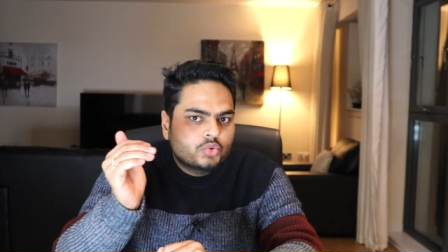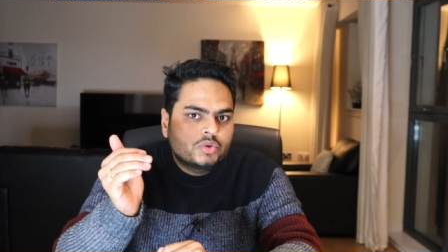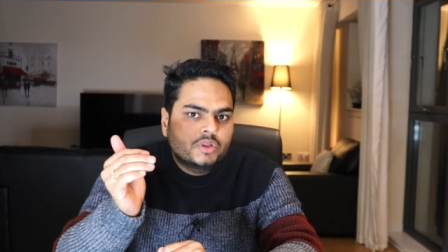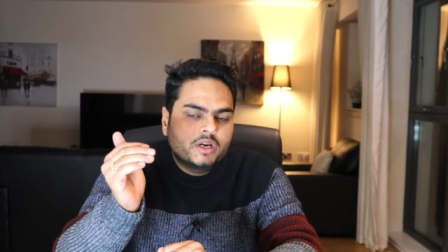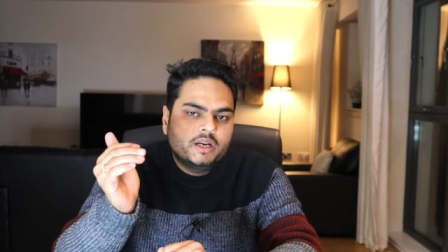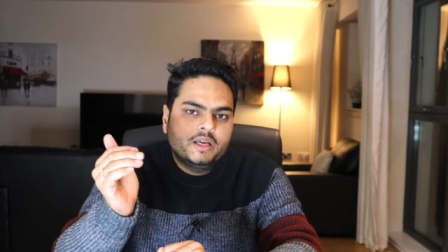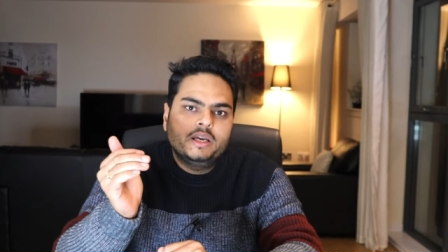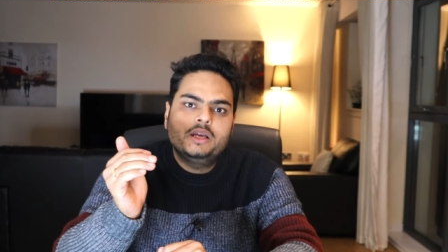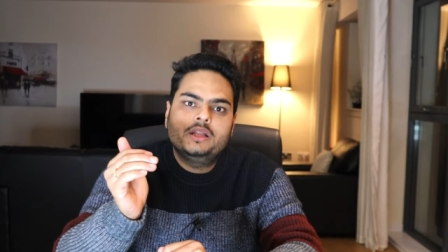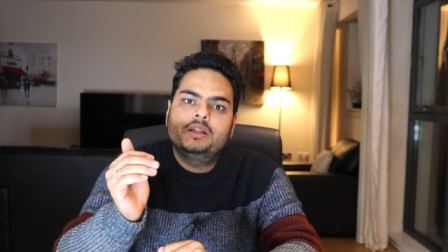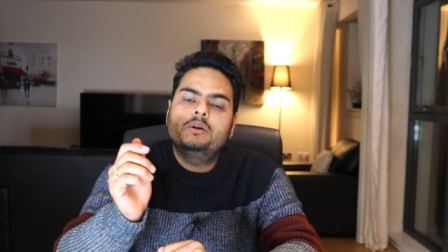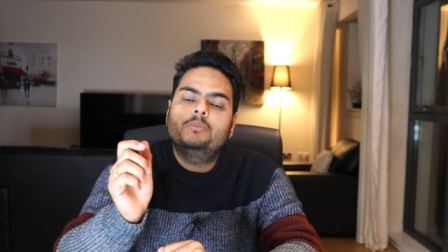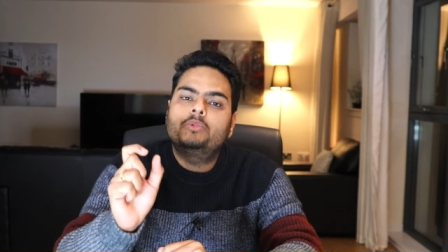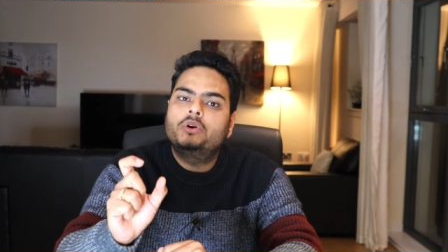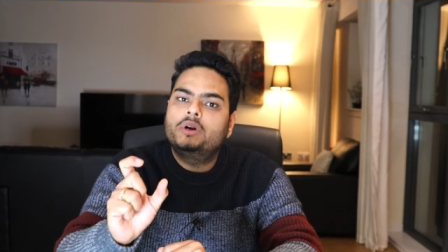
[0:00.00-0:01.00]
through the day in
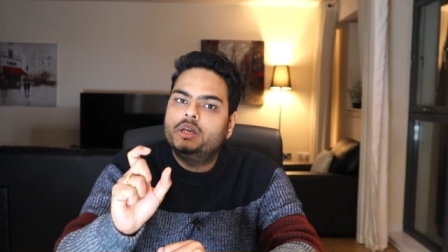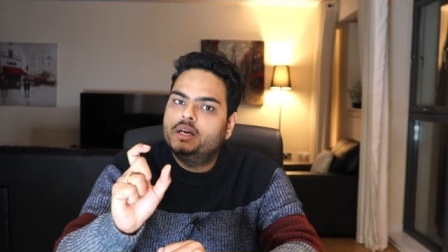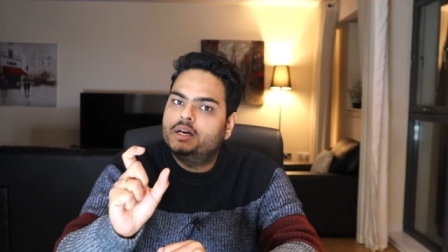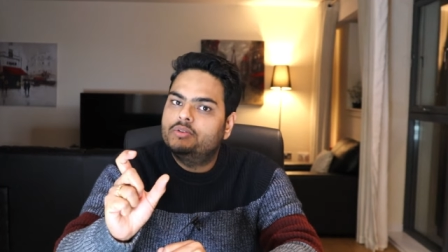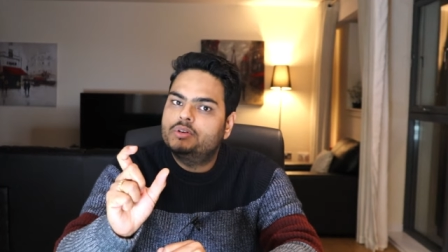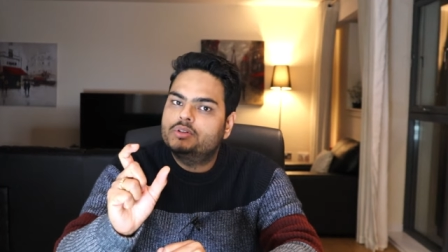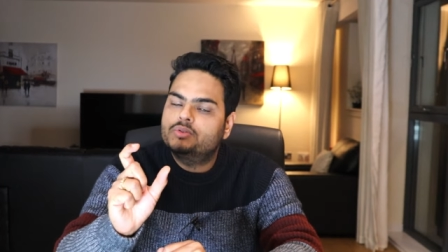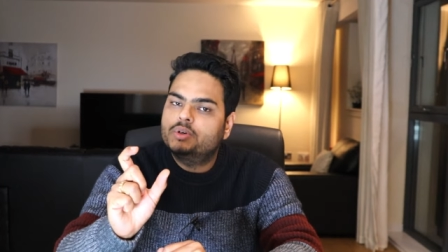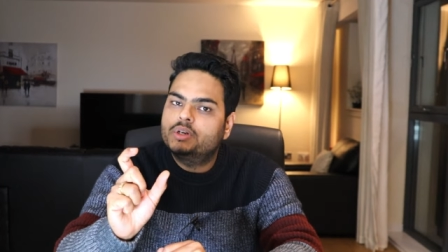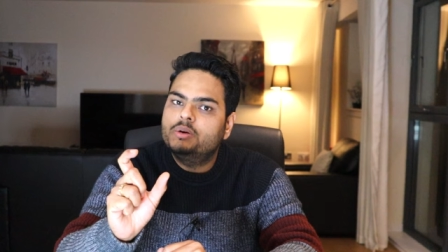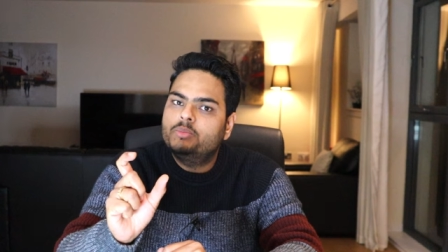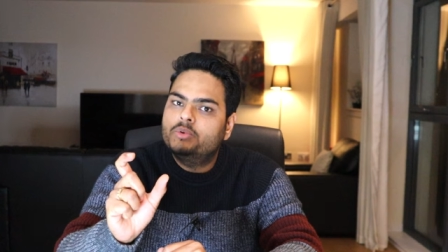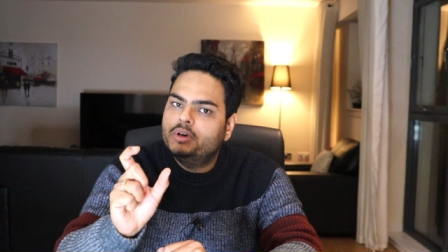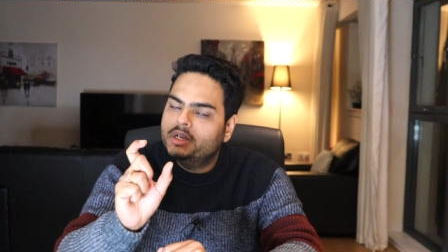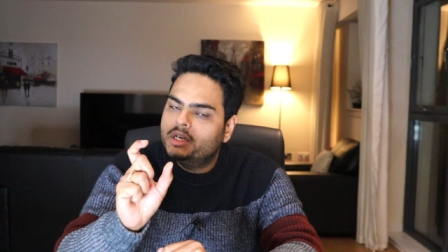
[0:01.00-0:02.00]
the morning hours okay
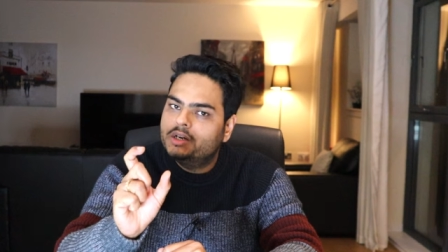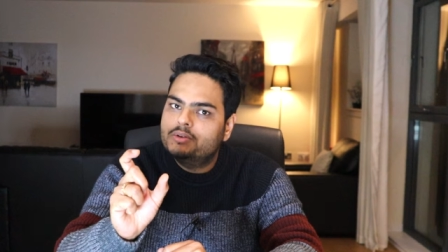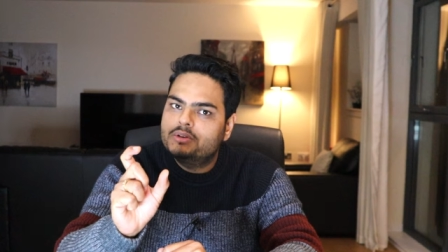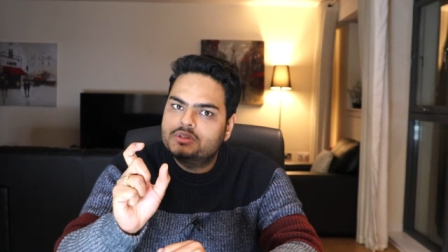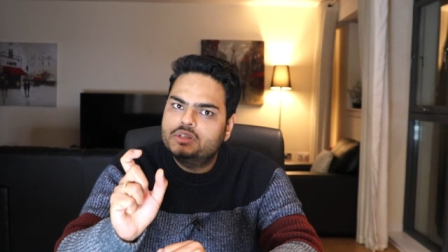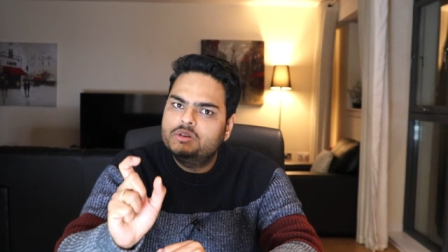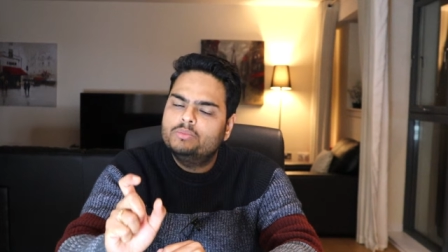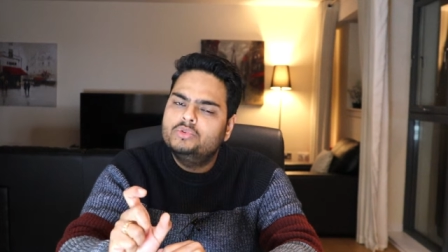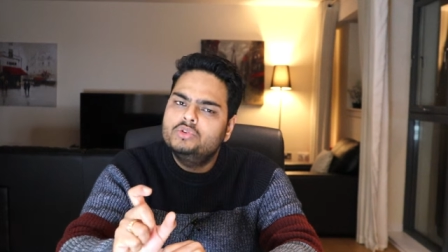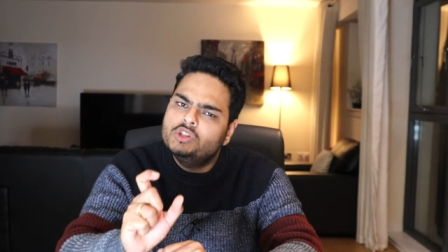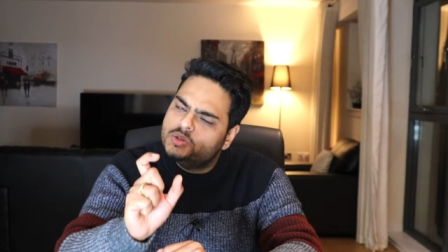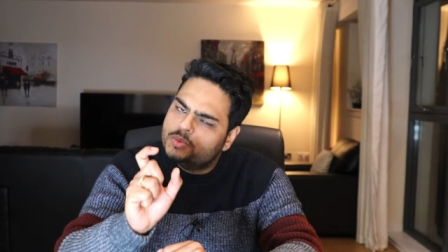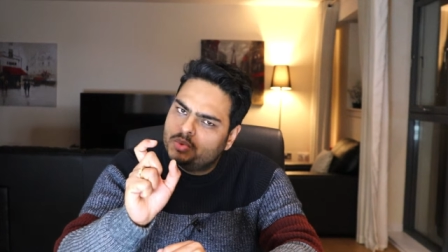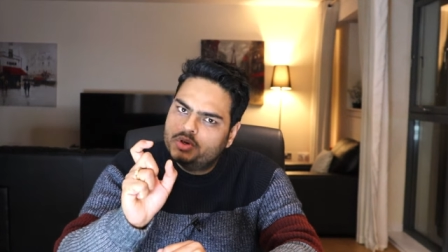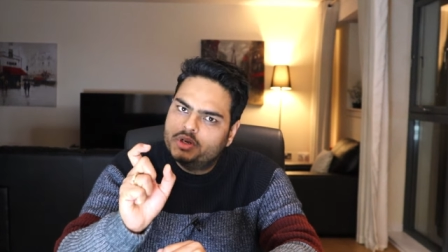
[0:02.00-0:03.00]
morning hours are
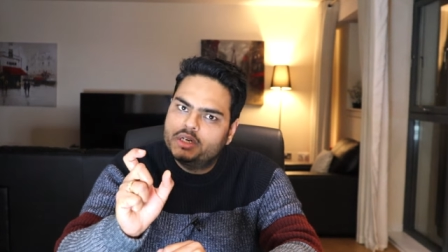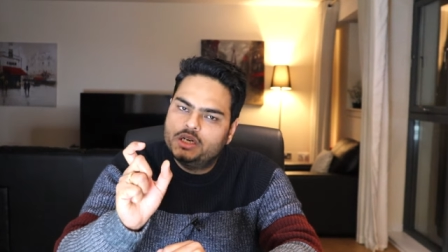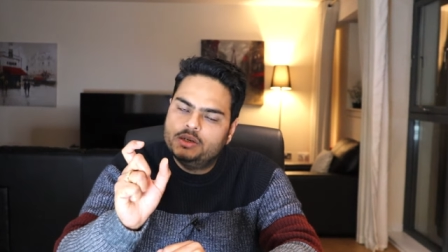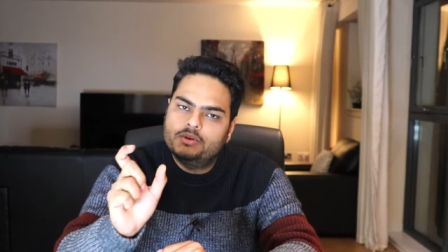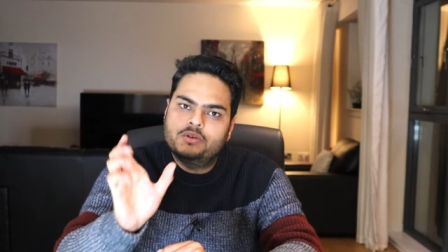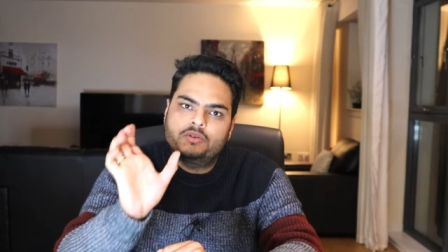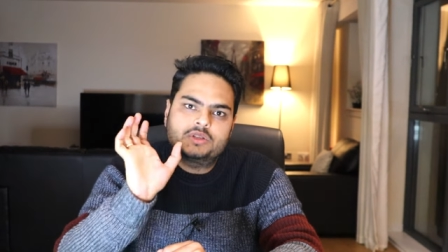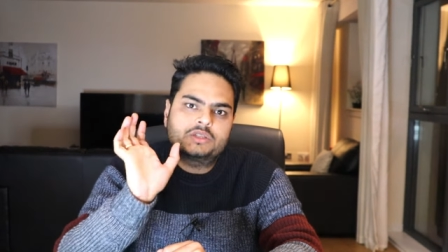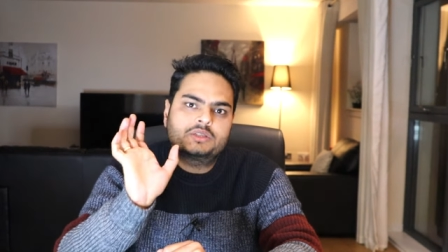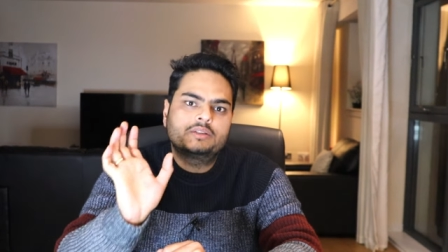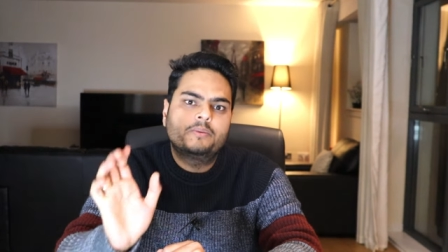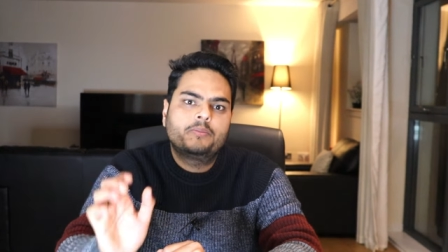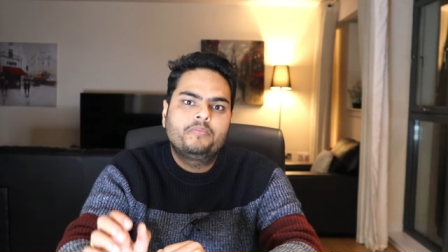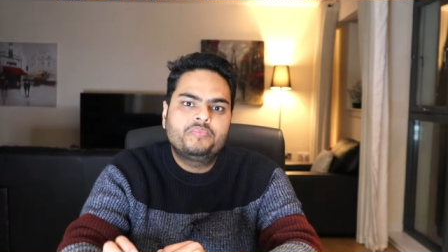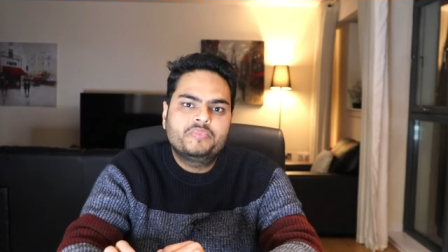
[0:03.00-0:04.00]
most productive hours
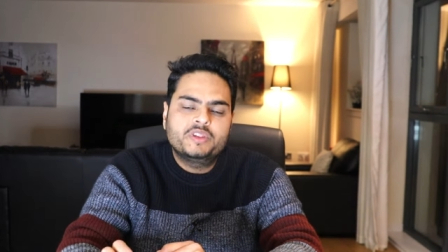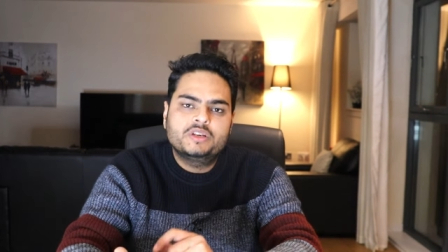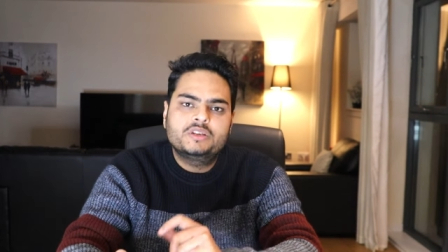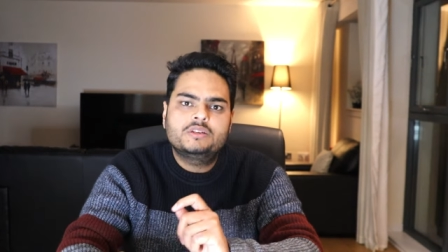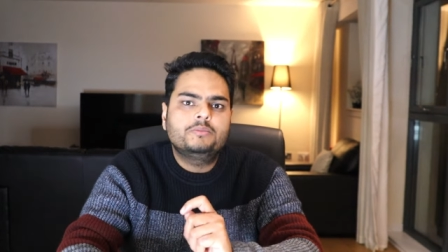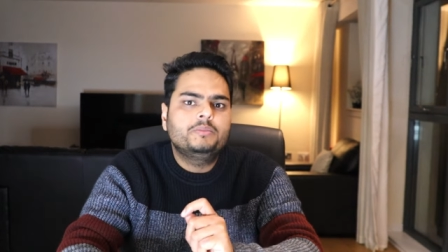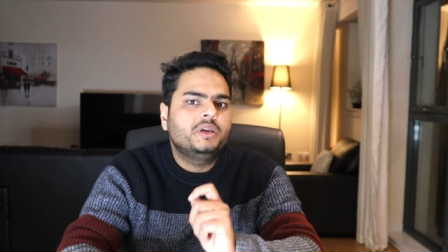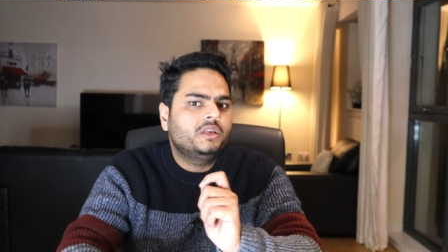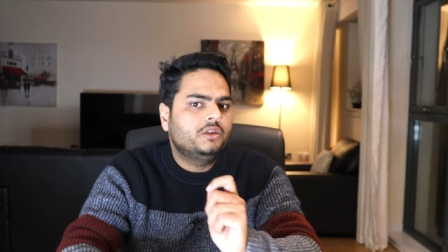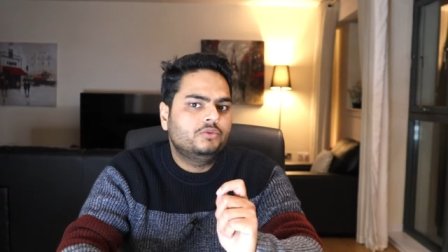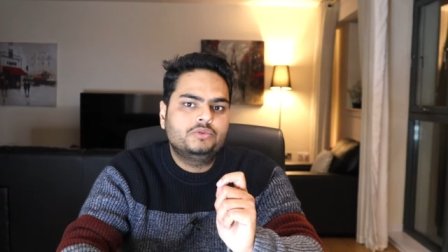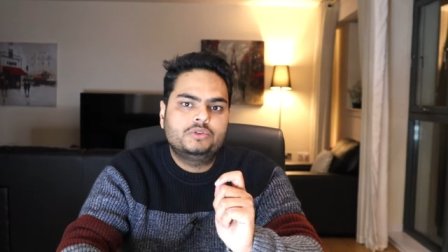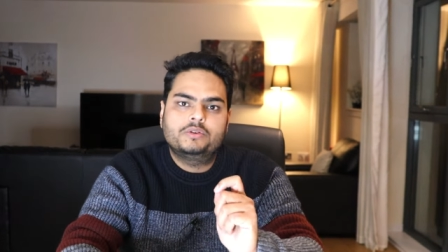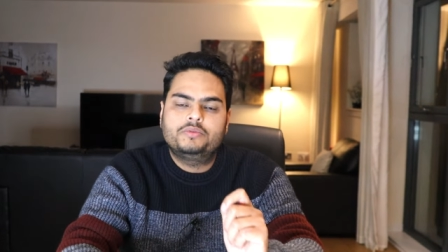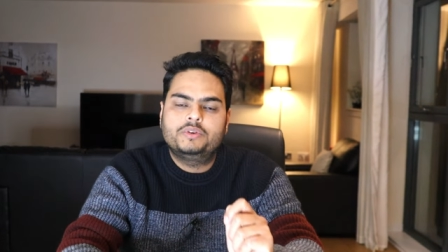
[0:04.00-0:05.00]
just make
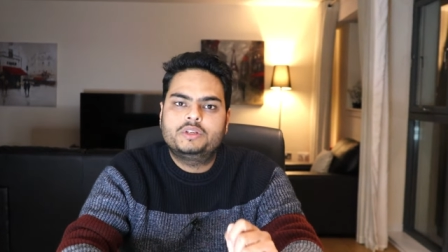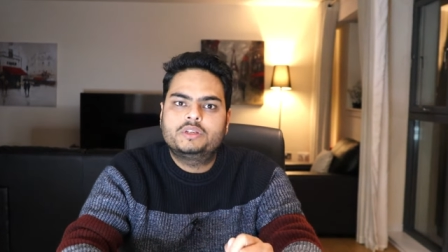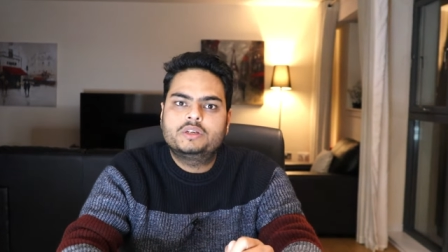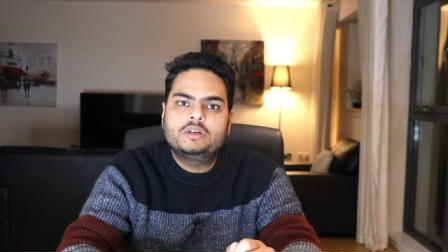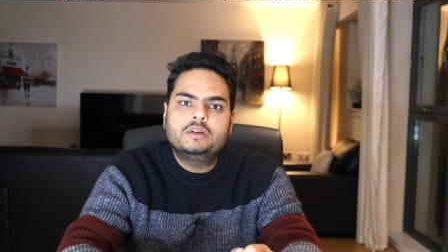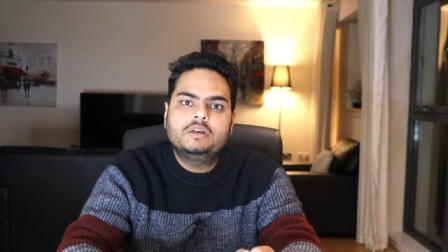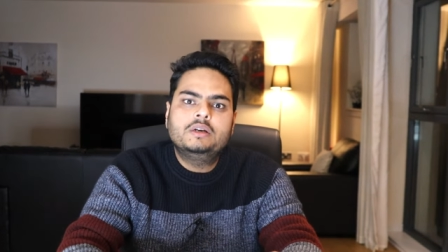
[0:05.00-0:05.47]
use of it